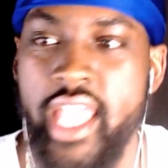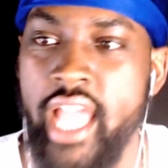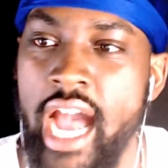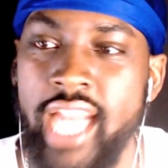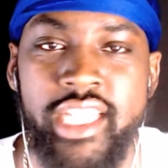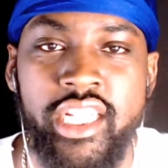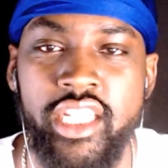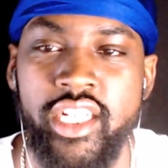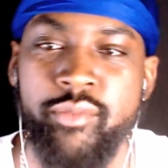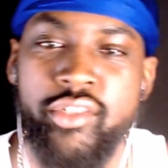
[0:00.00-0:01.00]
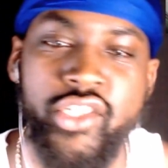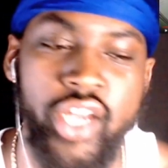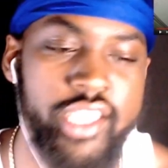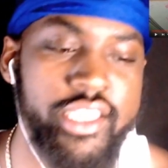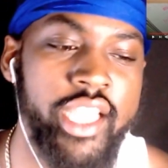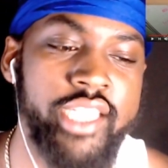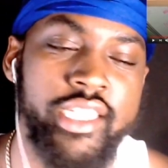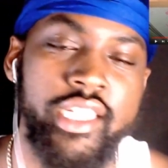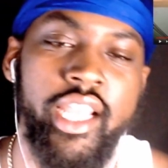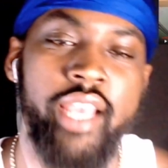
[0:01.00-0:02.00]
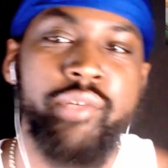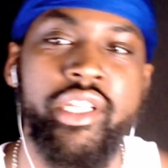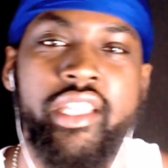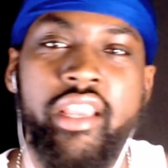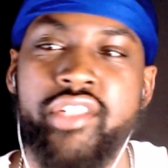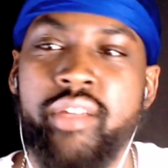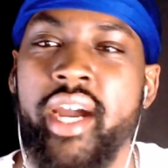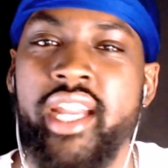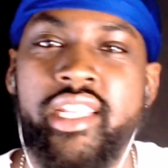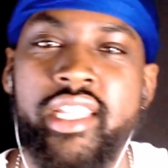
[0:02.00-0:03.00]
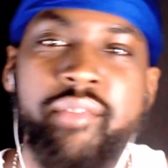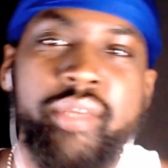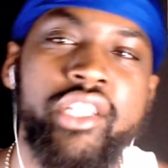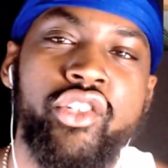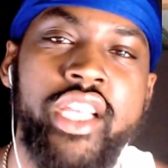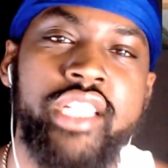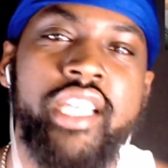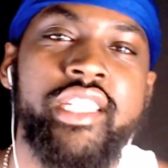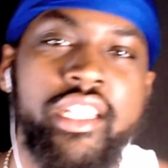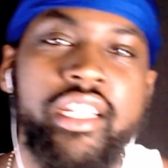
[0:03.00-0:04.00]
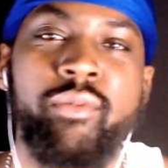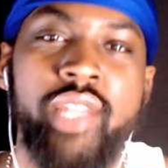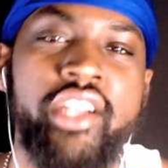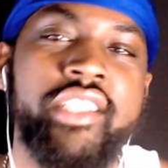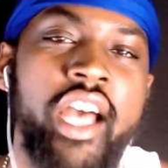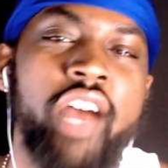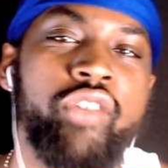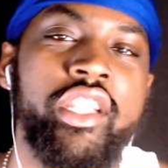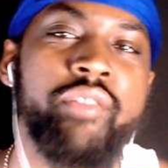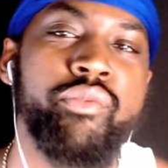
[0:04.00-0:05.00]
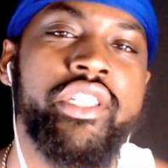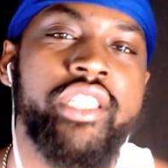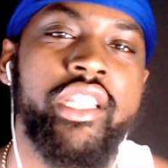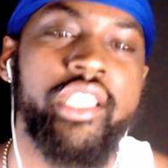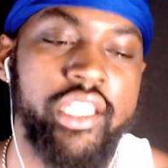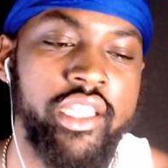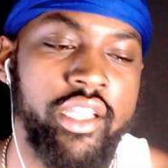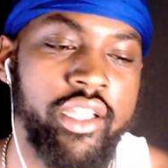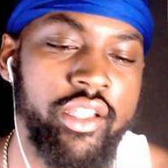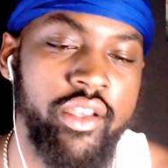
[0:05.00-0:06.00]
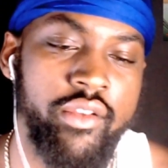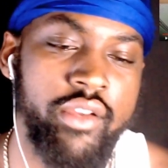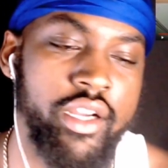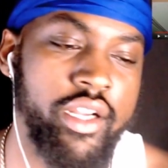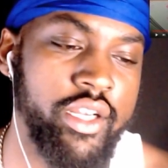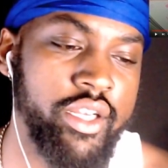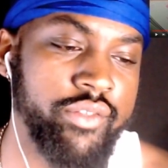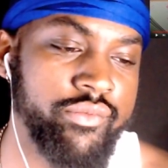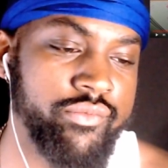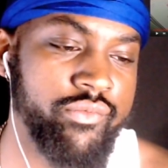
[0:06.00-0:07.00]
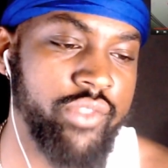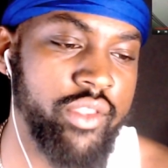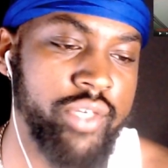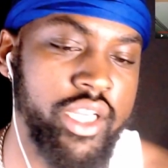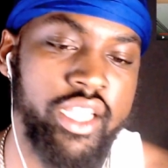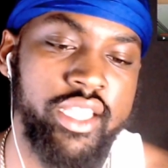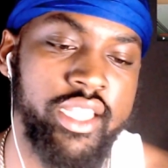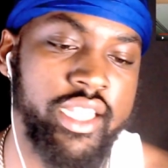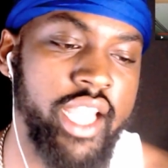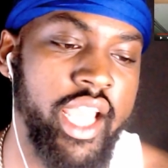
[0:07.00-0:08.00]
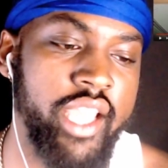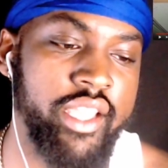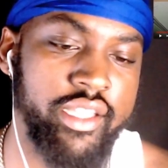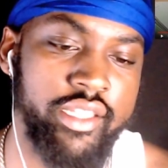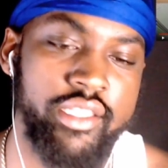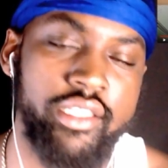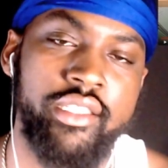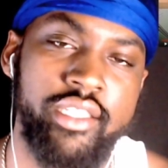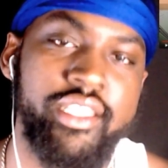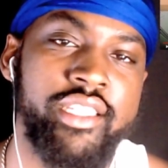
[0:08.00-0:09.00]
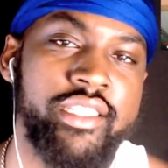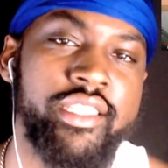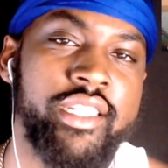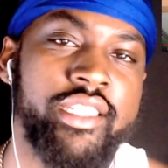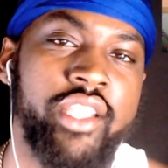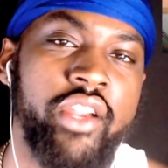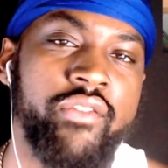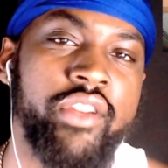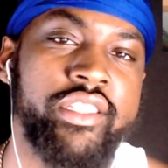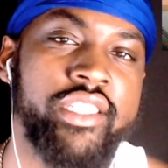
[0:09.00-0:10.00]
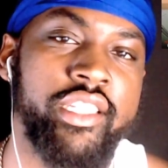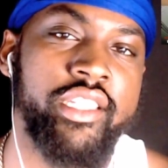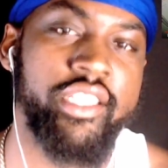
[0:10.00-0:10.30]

I need to look up the translation of that. But if somebody could give me the translation of them lyrics, I really appreciate that. But other than that, let's listen to this third verse again.